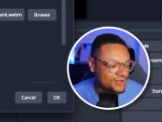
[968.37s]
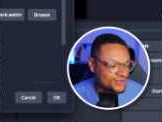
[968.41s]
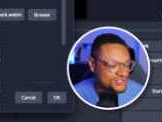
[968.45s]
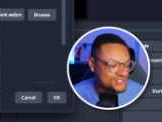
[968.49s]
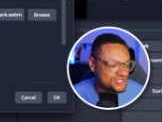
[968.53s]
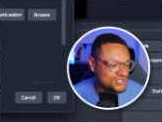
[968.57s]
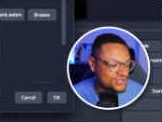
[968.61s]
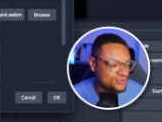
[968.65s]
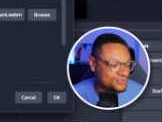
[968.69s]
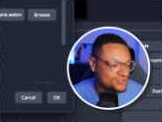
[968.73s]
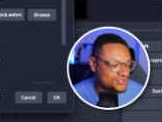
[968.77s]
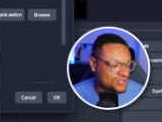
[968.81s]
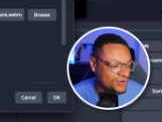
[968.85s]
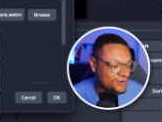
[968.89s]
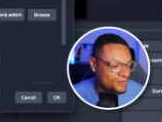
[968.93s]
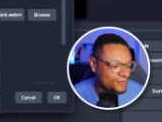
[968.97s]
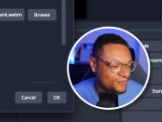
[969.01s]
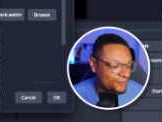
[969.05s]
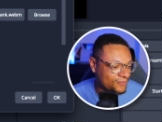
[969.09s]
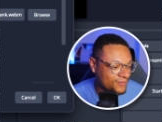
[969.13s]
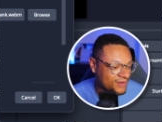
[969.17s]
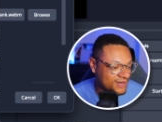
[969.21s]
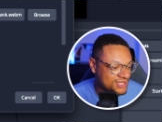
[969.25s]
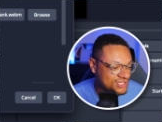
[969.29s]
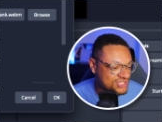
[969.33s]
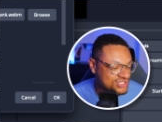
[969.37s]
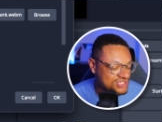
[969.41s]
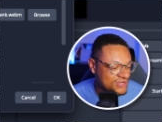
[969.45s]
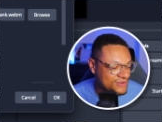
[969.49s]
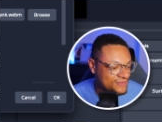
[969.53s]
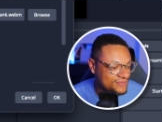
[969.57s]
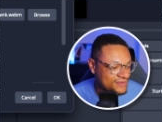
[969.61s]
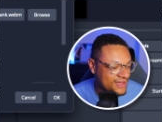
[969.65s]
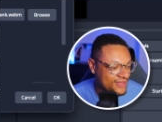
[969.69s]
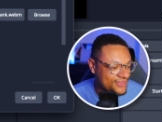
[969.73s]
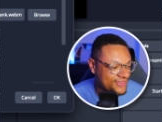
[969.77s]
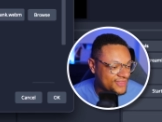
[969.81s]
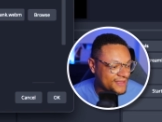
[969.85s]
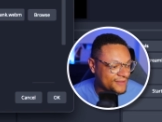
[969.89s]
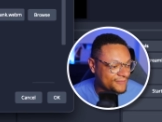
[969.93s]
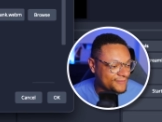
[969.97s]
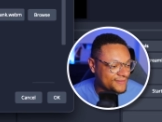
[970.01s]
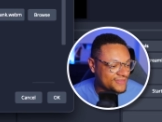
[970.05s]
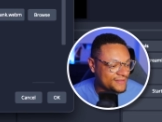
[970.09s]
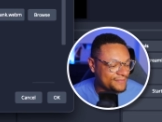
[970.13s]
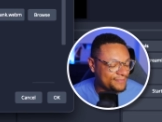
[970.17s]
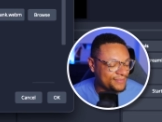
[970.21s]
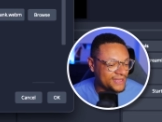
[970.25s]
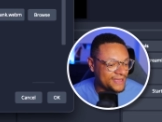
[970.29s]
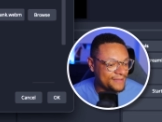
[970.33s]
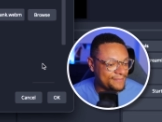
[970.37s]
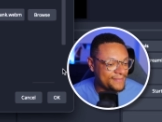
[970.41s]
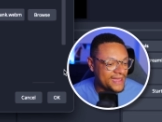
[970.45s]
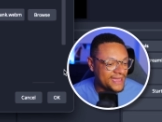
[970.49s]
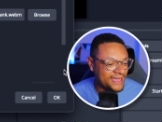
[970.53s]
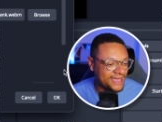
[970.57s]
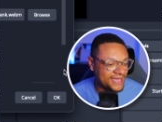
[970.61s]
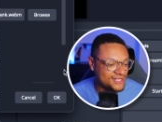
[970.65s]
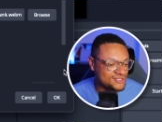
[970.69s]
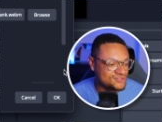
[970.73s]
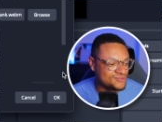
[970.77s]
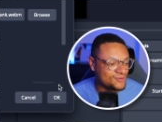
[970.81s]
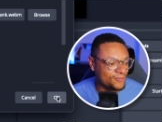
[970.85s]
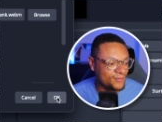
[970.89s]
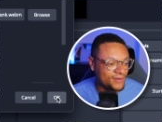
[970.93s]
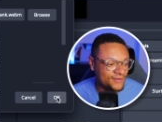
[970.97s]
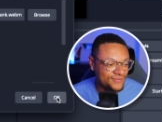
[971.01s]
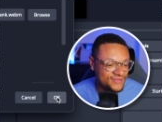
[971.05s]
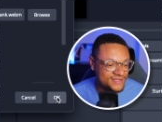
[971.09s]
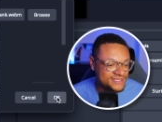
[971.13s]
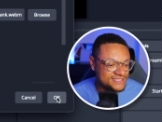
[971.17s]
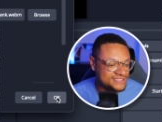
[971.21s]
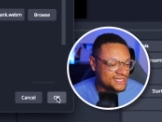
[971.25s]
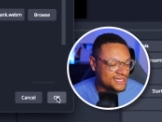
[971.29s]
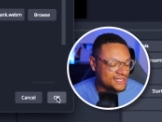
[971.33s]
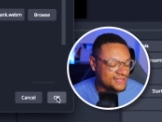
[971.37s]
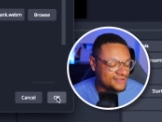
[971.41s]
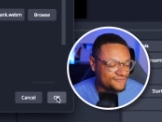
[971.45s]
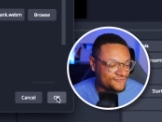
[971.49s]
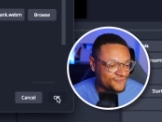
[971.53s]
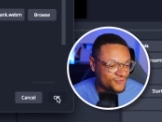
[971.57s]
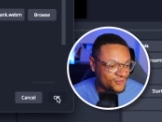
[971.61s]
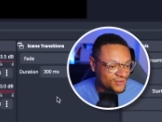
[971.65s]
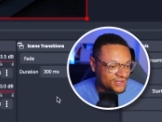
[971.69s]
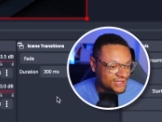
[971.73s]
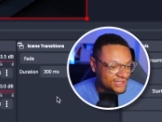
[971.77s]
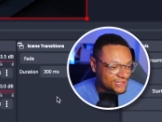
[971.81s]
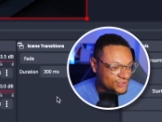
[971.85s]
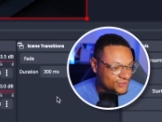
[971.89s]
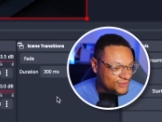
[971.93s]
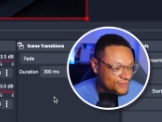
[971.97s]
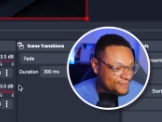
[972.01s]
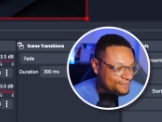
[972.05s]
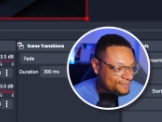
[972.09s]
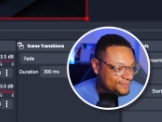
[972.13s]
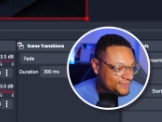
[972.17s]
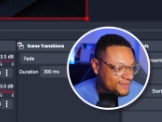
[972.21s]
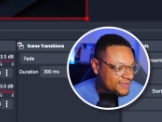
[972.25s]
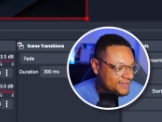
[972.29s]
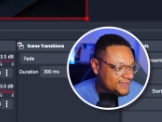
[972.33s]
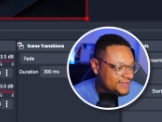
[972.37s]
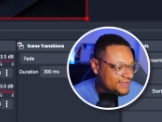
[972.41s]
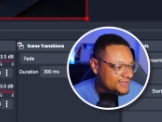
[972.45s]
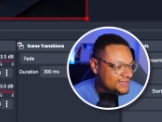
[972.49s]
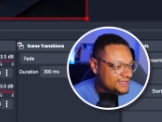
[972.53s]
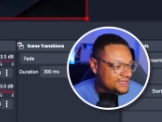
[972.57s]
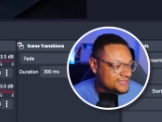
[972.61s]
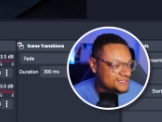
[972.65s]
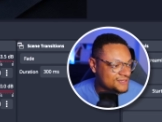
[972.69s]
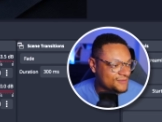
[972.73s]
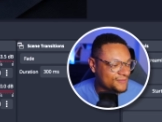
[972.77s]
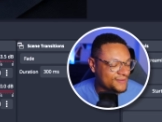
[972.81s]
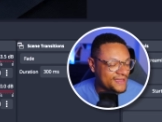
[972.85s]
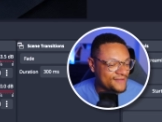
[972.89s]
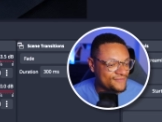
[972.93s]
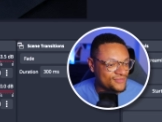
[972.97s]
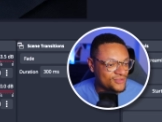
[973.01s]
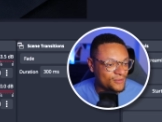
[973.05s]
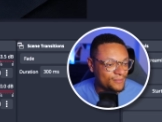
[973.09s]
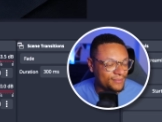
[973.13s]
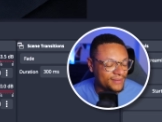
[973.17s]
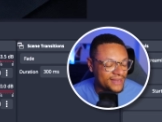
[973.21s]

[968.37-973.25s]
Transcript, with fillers: Also don't wanna show nothing when the playback ends. We want this thing to fully loop so we have no